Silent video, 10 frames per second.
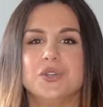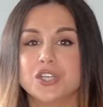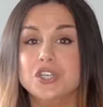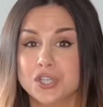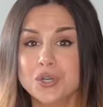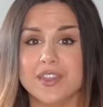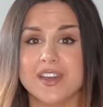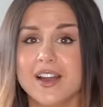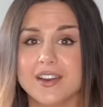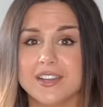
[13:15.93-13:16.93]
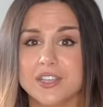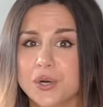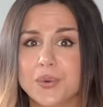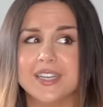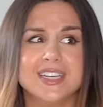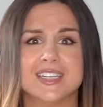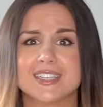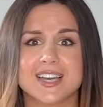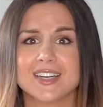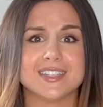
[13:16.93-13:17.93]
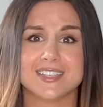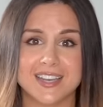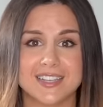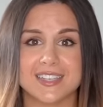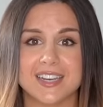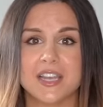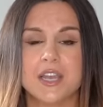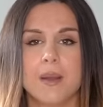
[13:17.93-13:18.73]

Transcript: You can do without it. You don't need it. It's not a necessity.